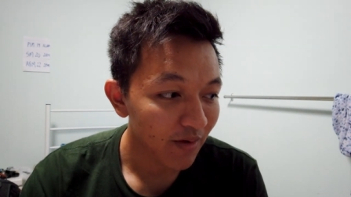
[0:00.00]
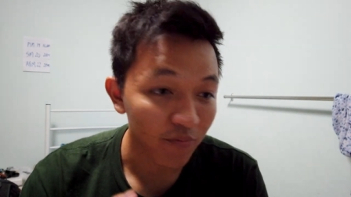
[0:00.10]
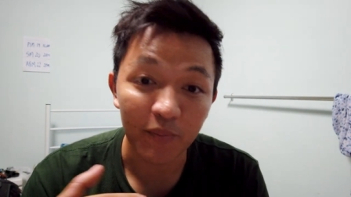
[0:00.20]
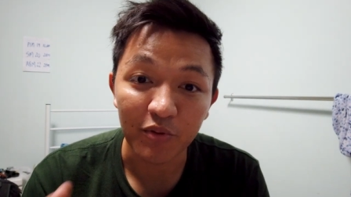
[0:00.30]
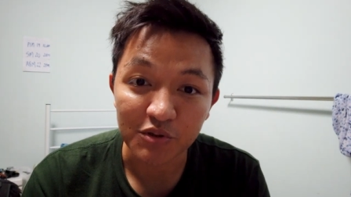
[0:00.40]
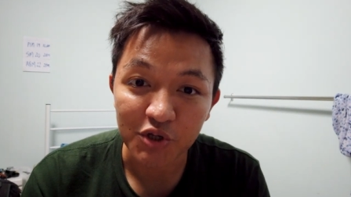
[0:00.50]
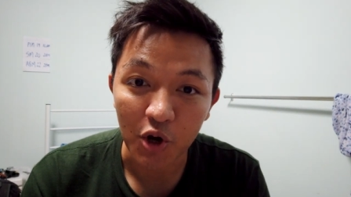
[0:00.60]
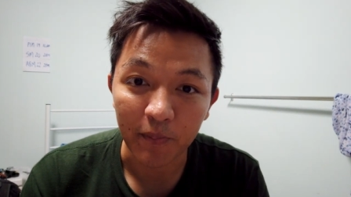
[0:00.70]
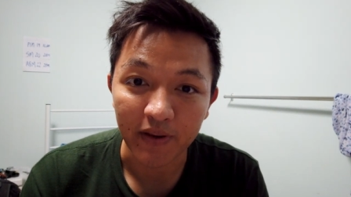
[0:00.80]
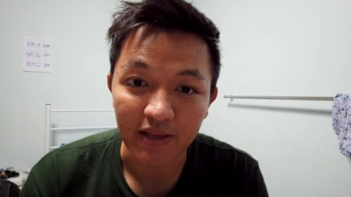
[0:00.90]
from those
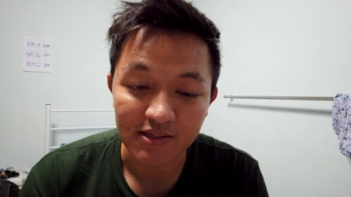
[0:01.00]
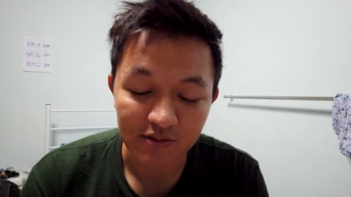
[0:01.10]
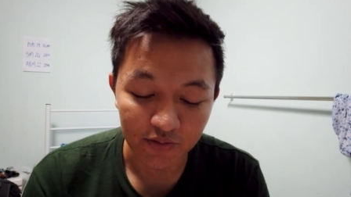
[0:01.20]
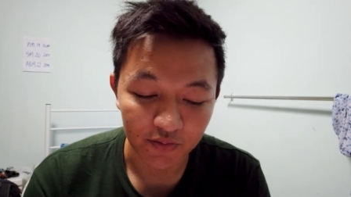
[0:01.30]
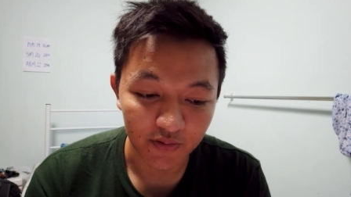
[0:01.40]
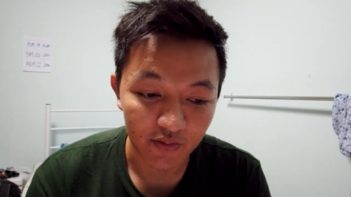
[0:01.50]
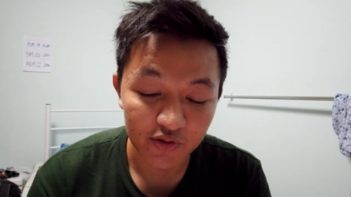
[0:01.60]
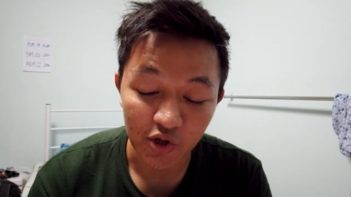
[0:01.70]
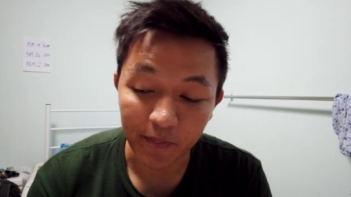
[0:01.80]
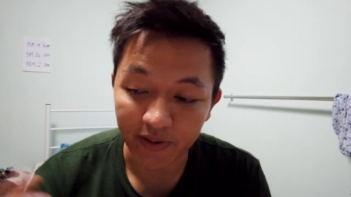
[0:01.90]
companies. So
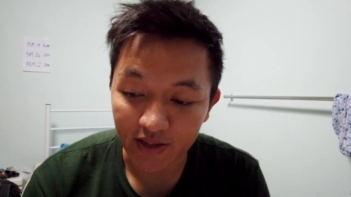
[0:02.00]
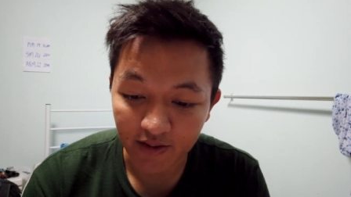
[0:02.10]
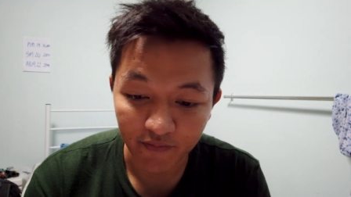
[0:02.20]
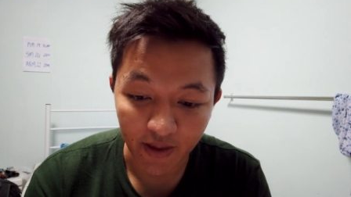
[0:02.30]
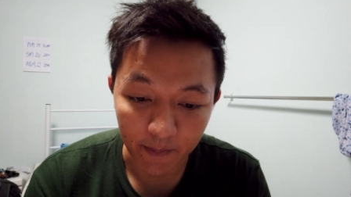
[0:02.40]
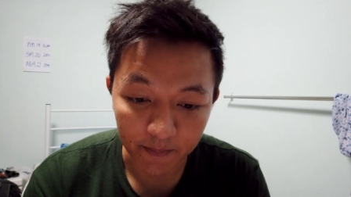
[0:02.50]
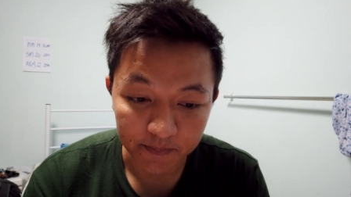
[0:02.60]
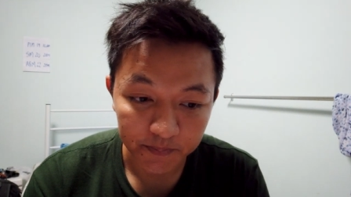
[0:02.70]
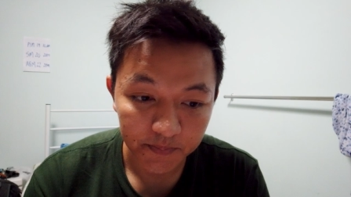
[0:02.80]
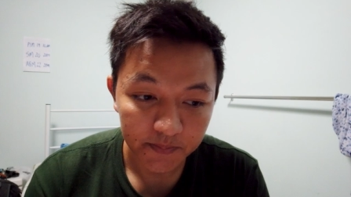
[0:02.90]
those companies give them
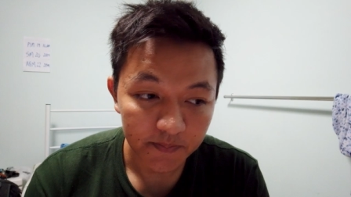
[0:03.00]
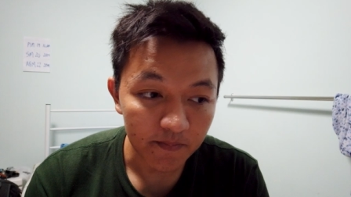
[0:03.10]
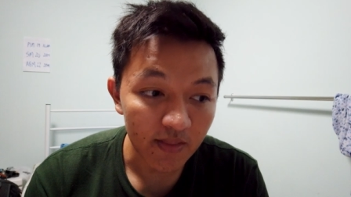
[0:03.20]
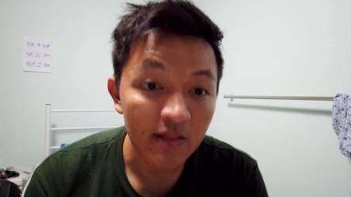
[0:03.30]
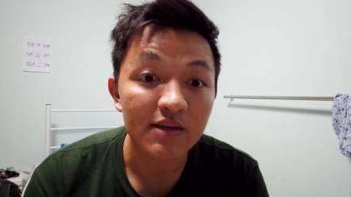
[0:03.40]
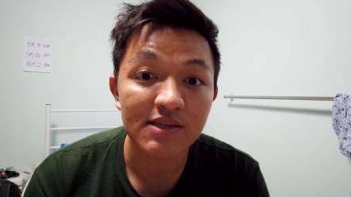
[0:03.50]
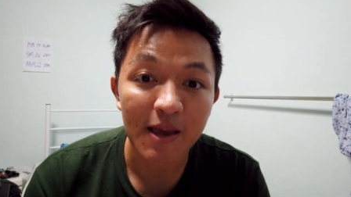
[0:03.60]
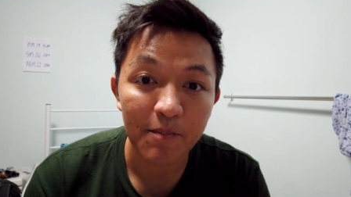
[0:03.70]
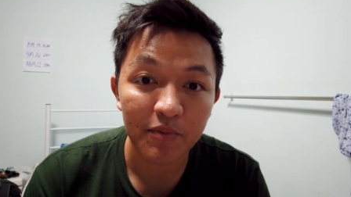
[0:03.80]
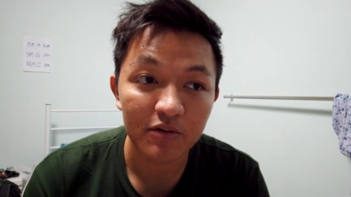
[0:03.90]
the
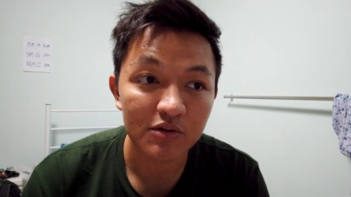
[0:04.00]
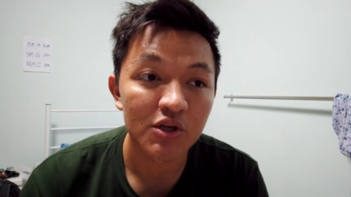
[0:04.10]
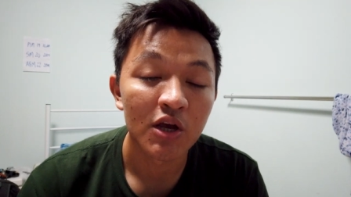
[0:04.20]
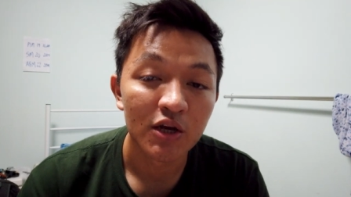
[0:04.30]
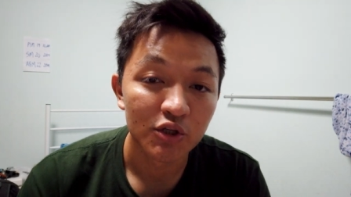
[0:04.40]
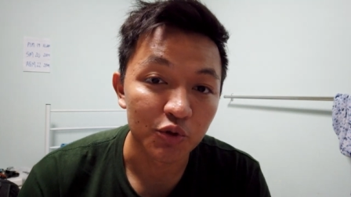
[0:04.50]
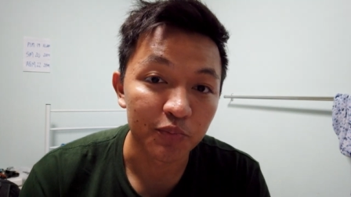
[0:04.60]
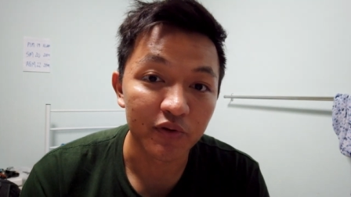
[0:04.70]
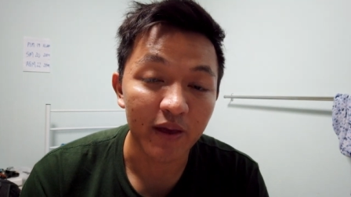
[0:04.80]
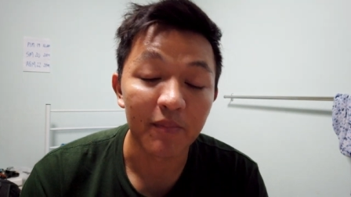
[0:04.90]
samples to
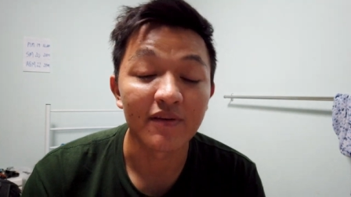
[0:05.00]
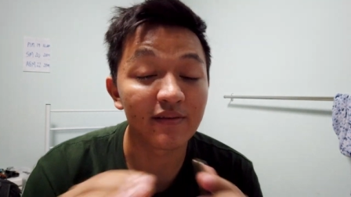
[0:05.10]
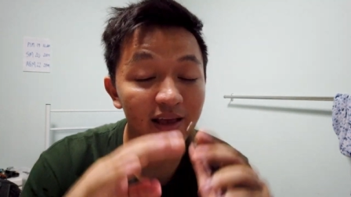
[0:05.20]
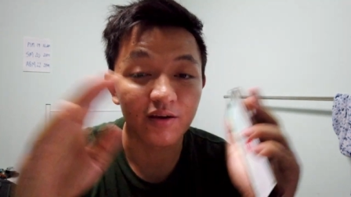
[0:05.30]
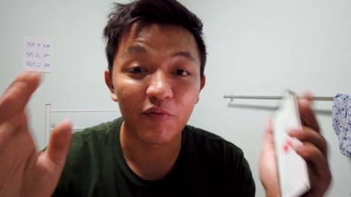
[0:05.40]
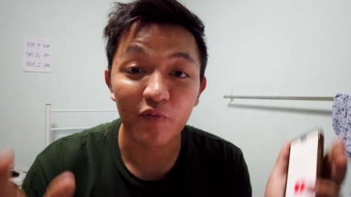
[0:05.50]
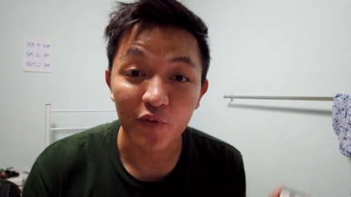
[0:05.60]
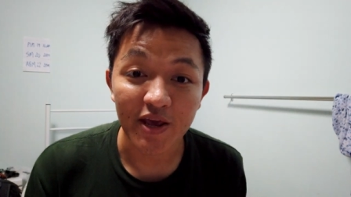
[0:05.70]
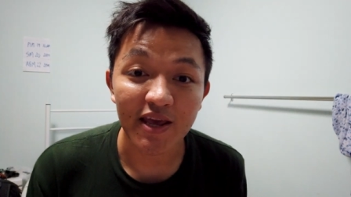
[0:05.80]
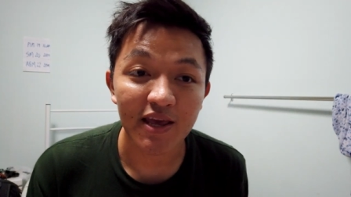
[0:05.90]
put them. It's like a
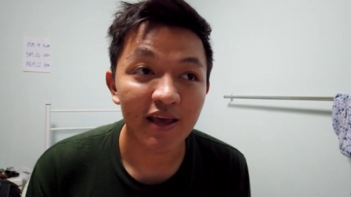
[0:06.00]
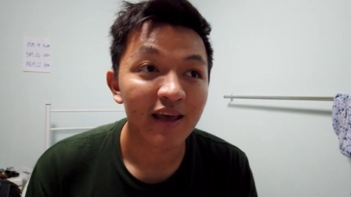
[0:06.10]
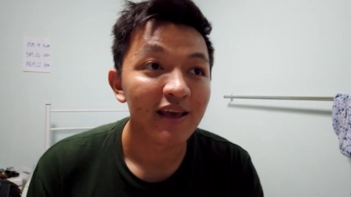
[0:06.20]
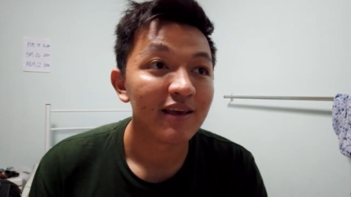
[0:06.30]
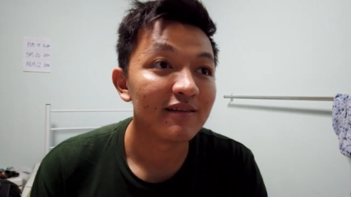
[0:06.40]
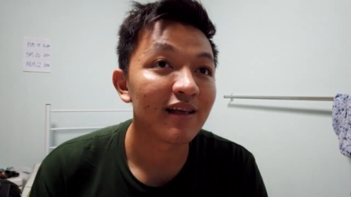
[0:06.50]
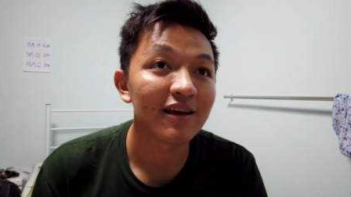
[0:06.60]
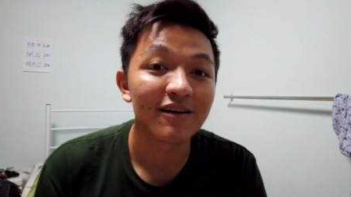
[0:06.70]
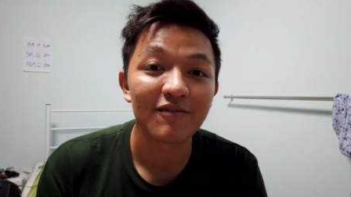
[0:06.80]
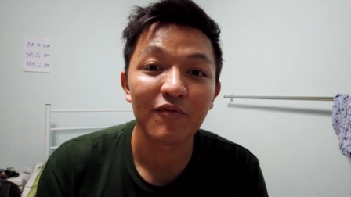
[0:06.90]
free
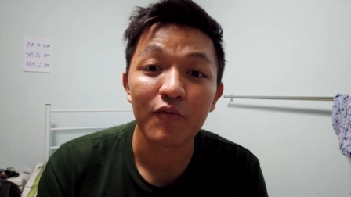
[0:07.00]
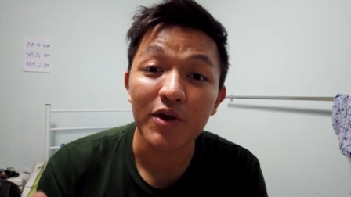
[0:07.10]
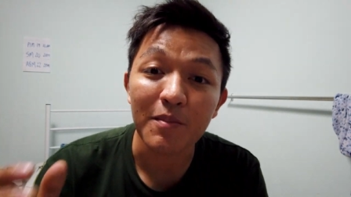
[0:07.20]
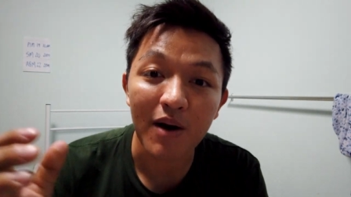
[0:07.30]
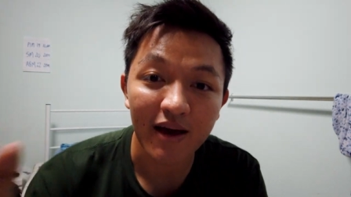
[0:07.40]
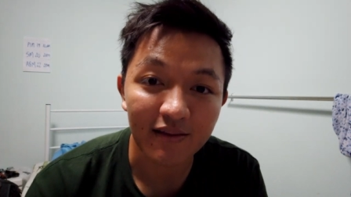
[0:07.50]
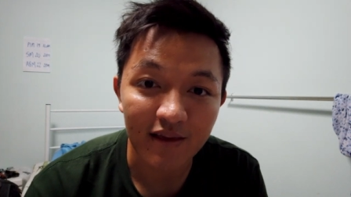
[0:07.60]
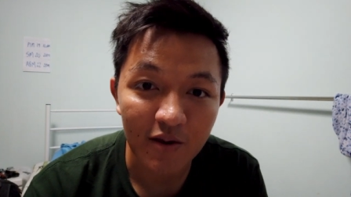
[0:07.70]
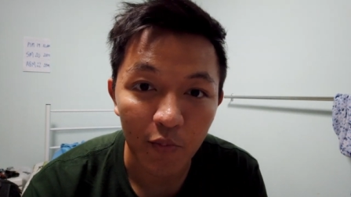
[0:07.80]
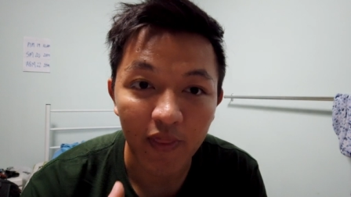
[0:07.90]

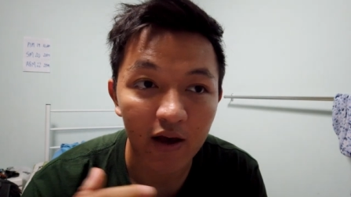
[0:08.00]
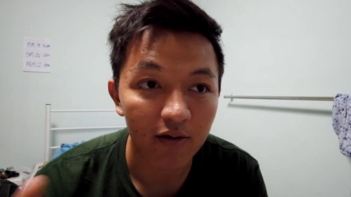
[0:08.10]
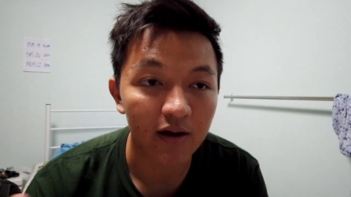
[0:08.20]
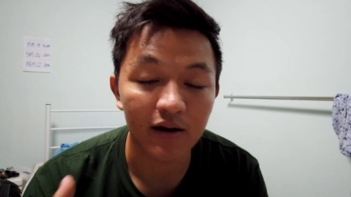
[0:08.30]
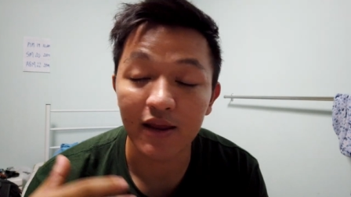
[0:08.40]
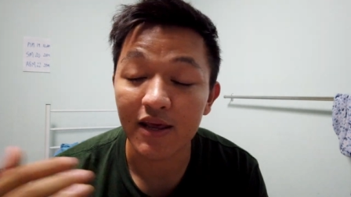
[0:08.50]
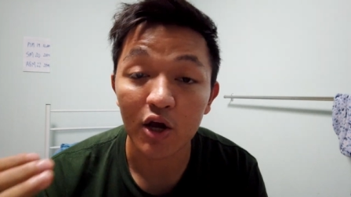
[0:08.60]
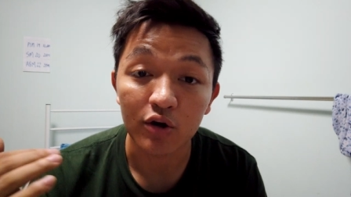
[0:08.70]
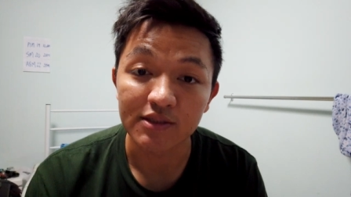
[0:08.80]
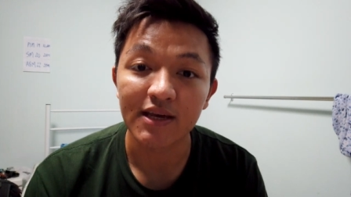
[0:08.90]
marketing without any
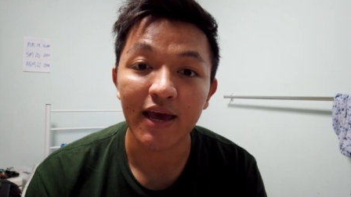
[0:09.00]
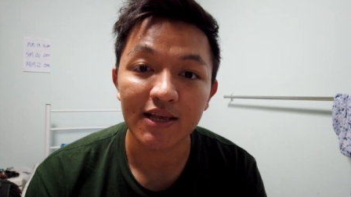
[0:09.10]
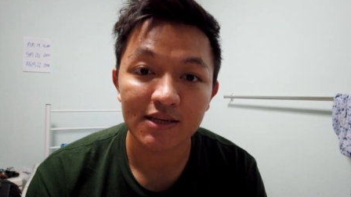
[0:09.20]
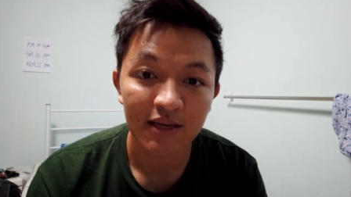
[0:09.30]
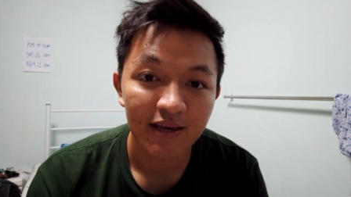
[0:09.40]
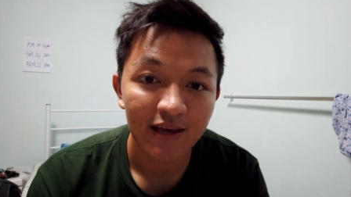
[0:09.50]
contact,